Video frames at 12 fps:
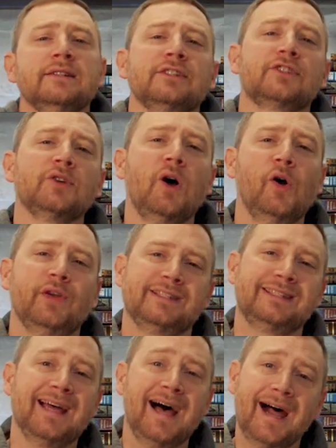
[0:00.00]
Saul
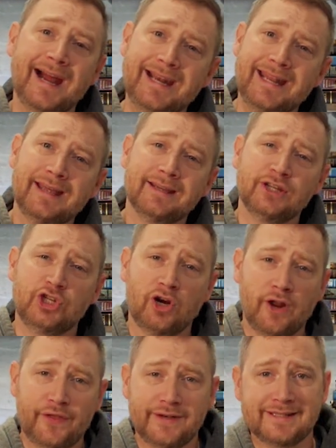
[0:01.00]
has died.
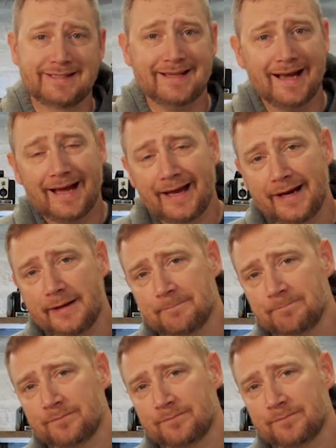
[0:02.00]
Jonathan has died